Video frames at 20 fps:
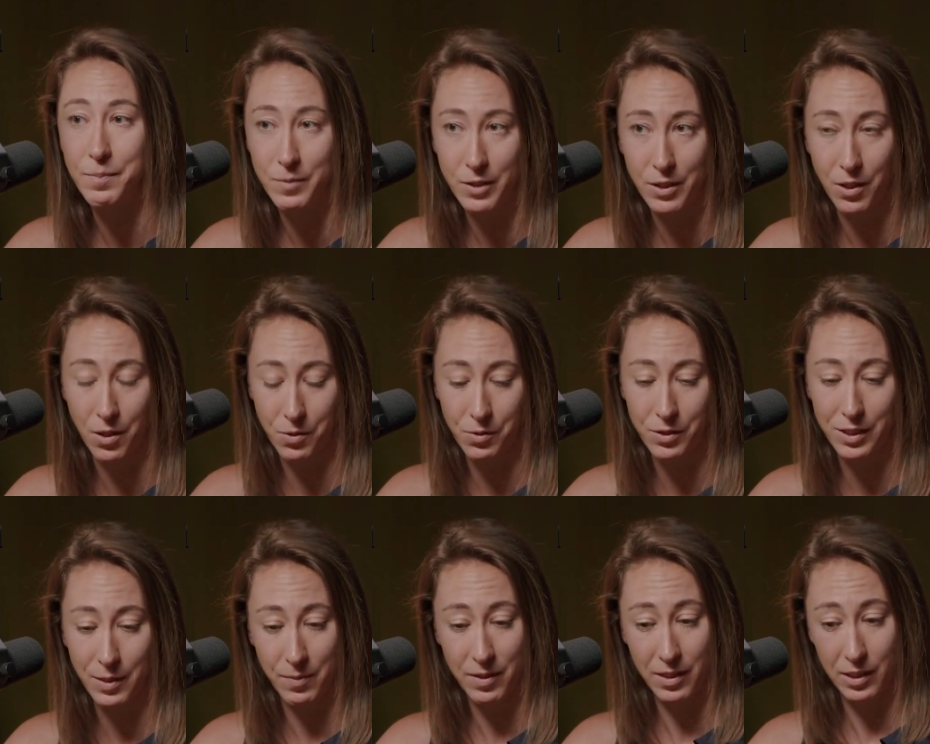So
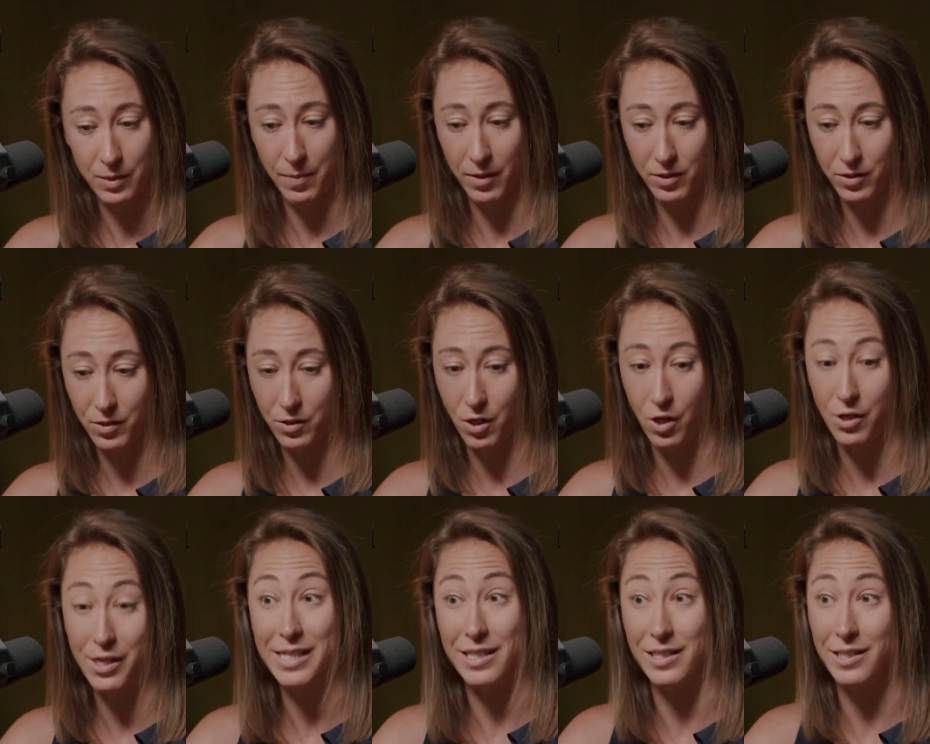some of these muscles
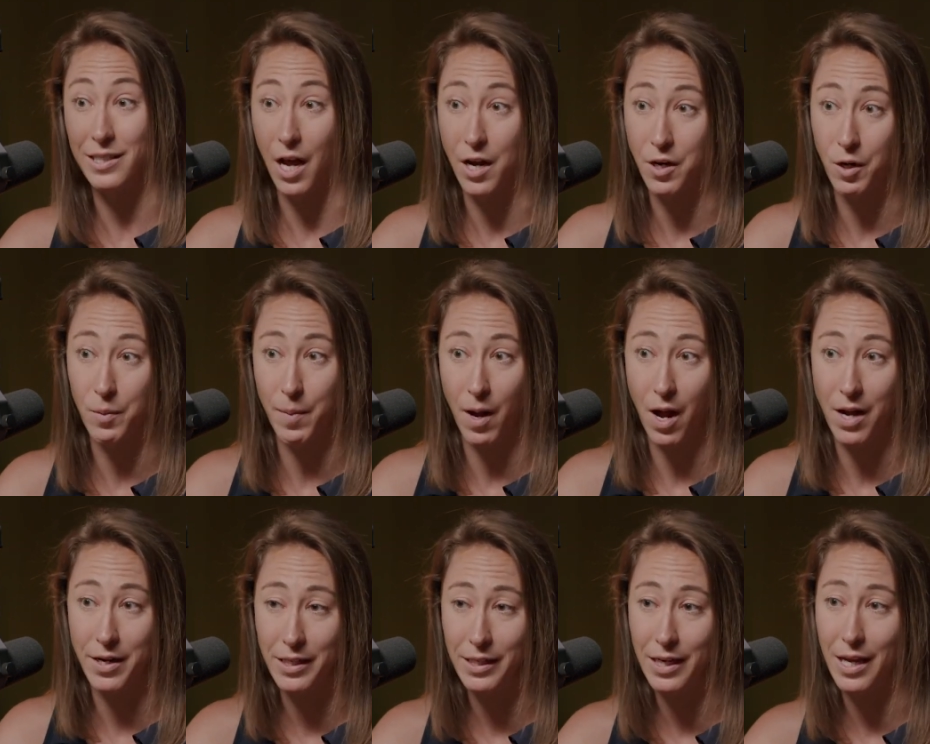are inside our
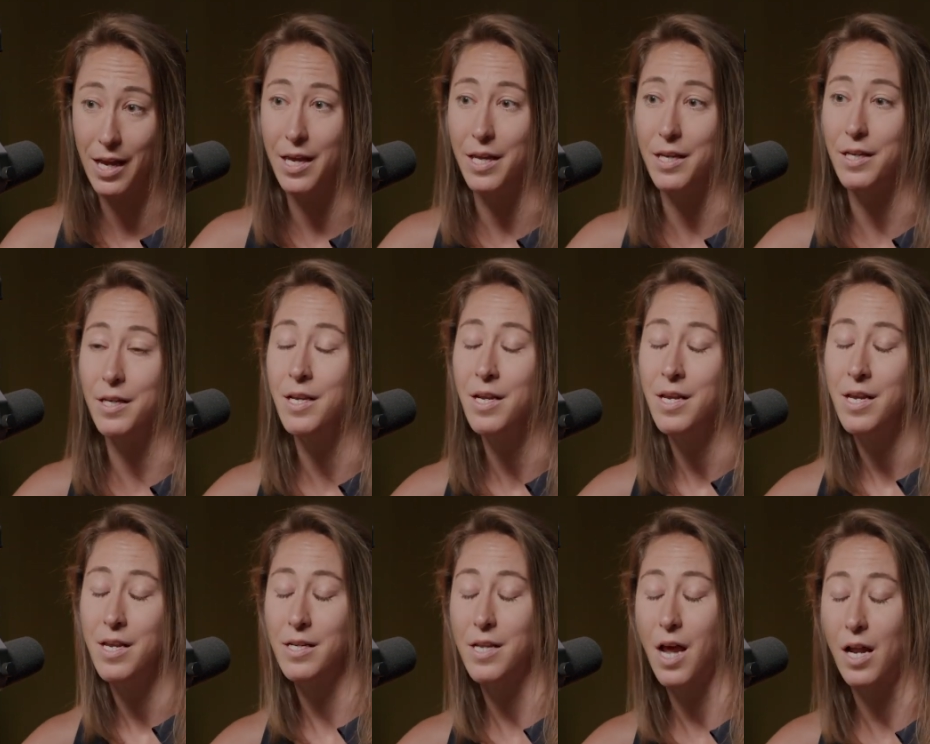body, and
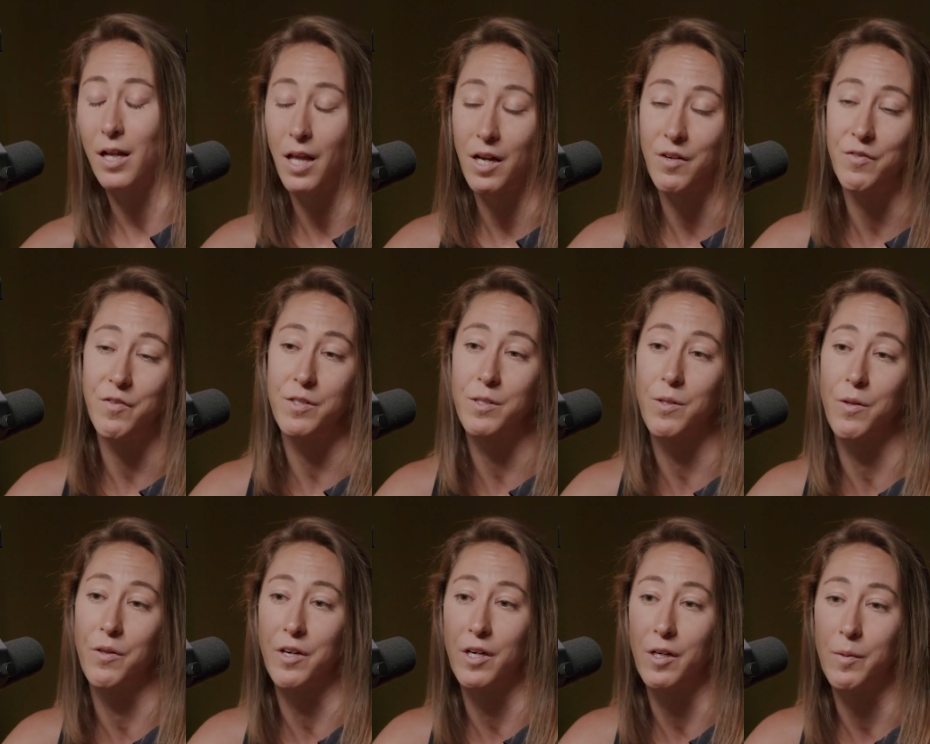not a lot of
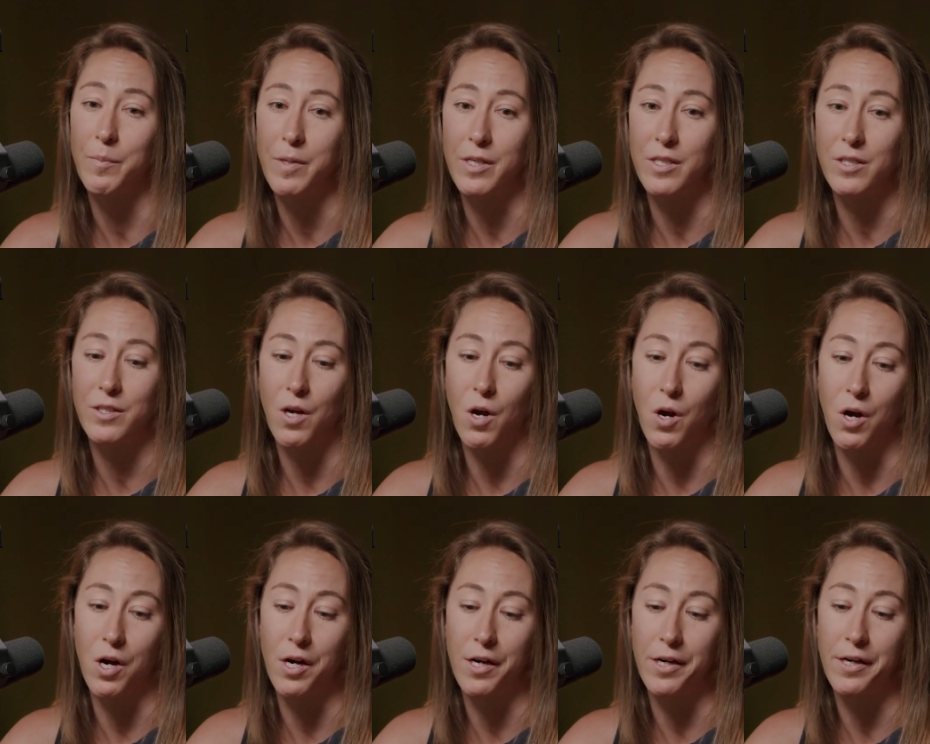physical therapists
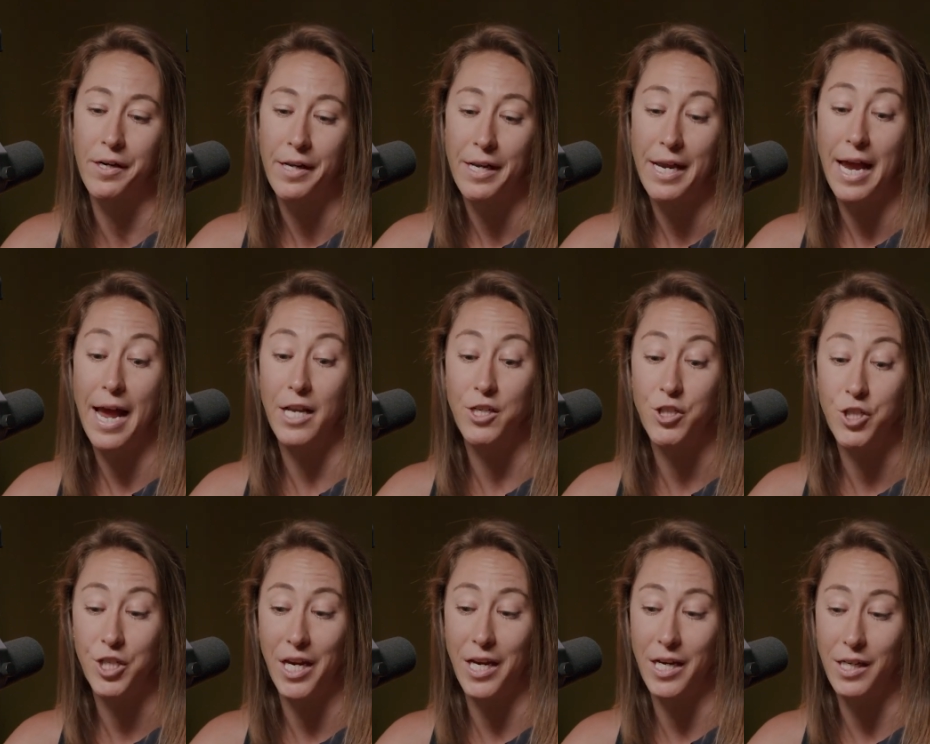are
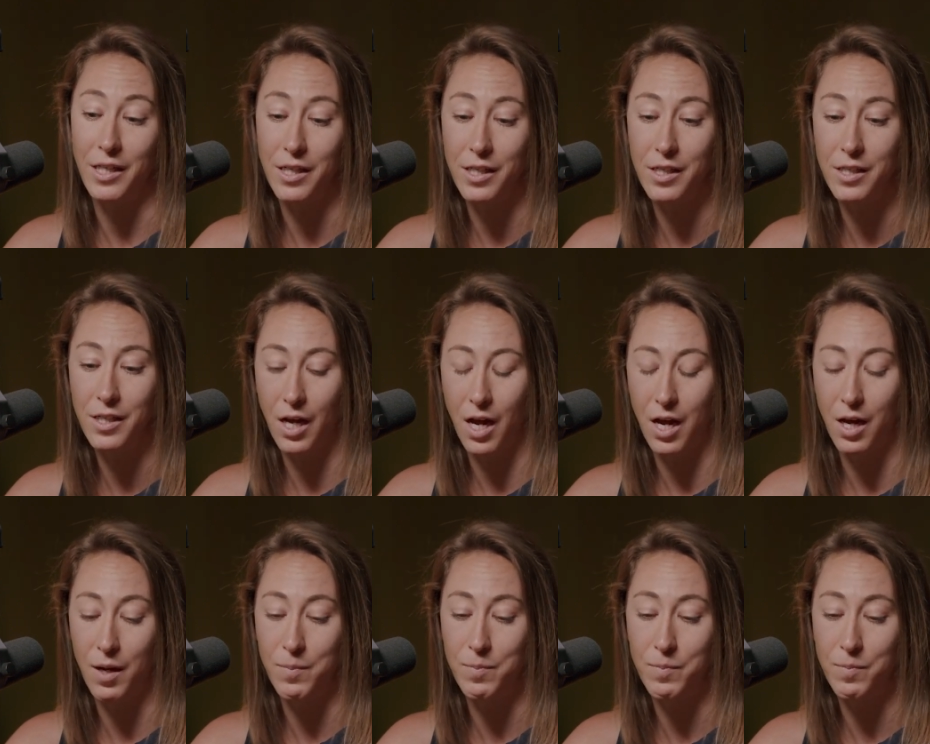educated
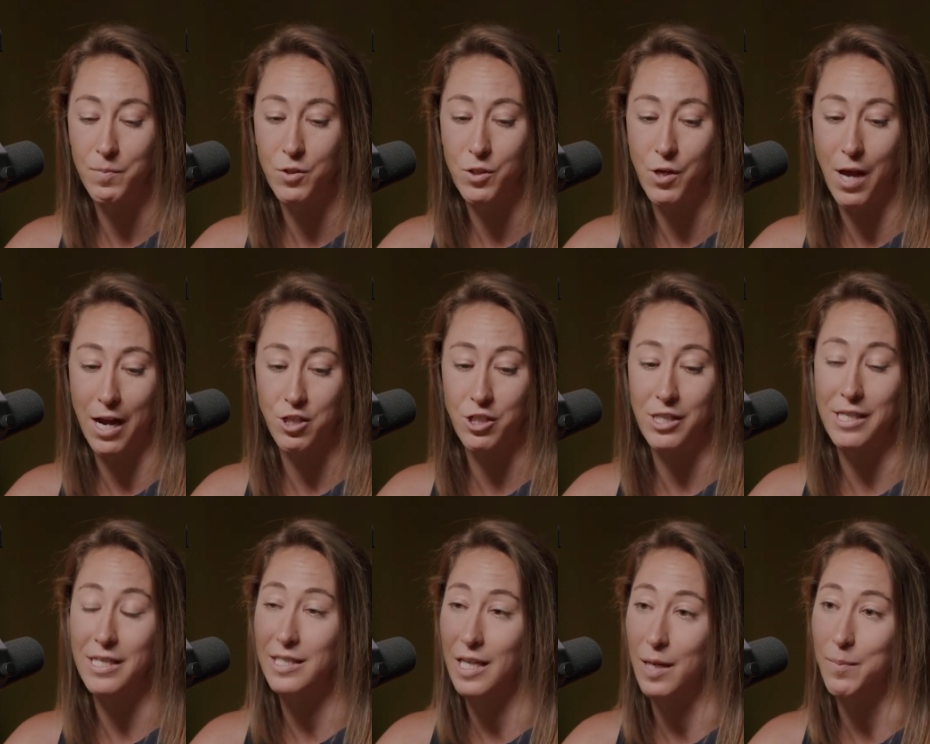to actually
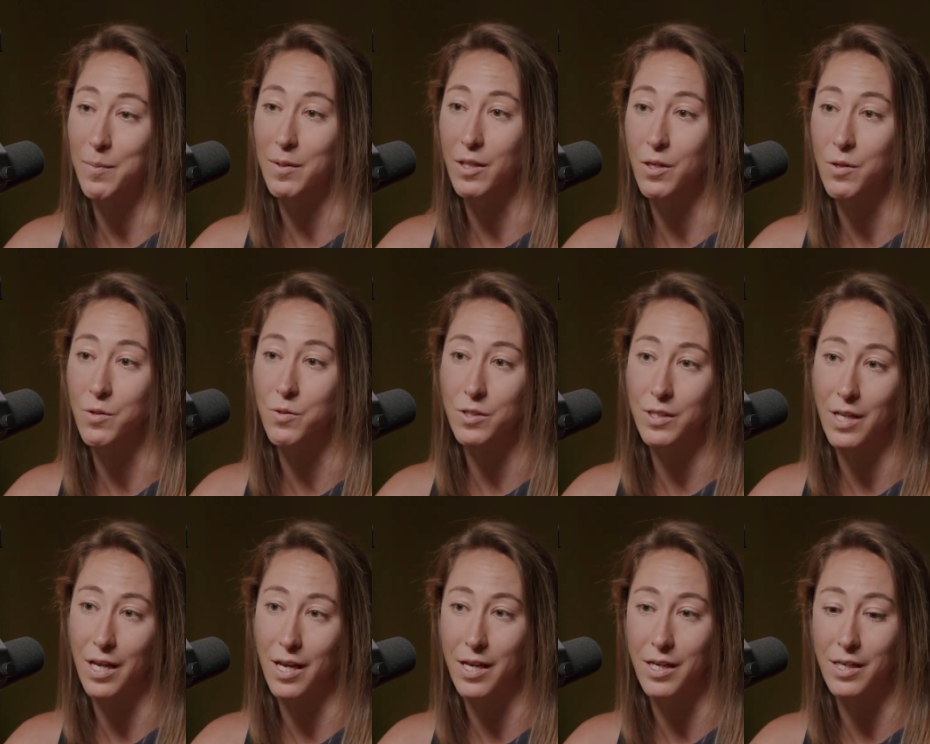examine those
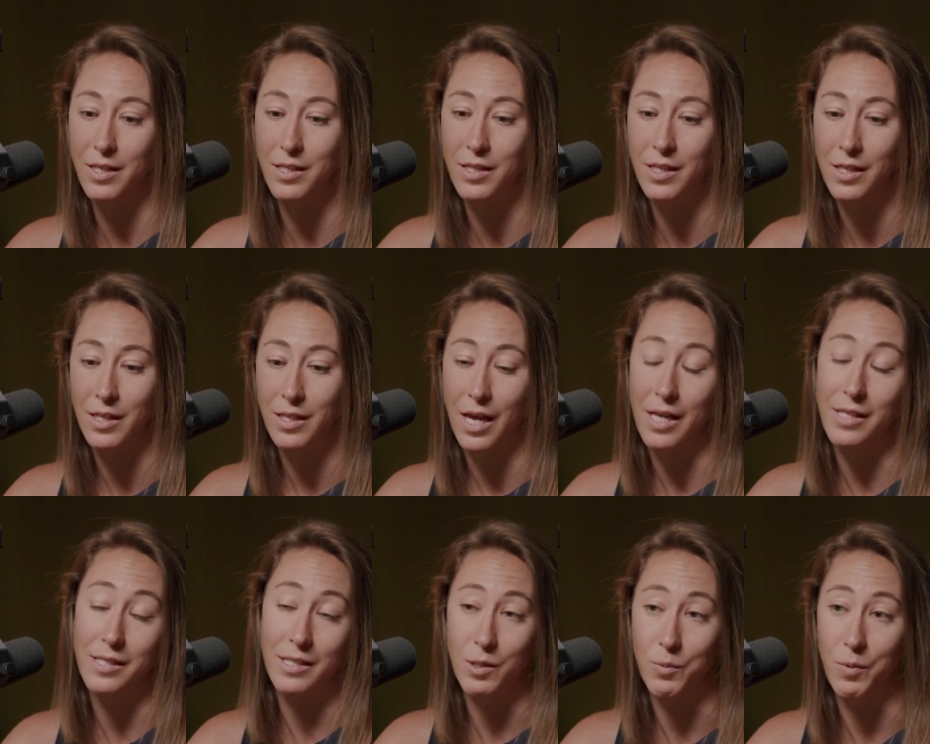and
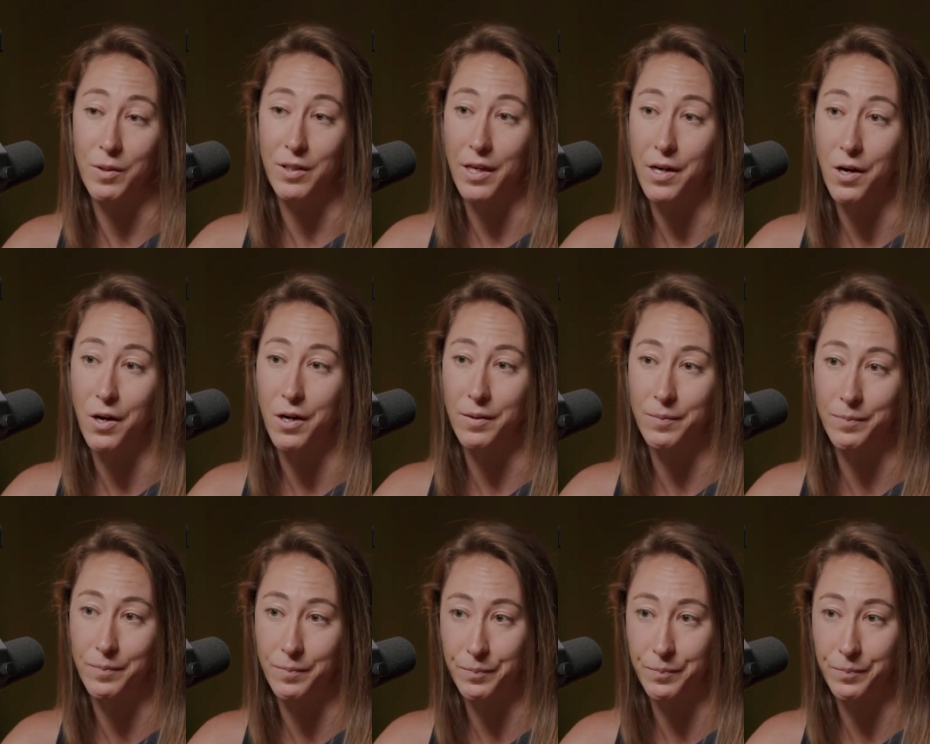see what they are.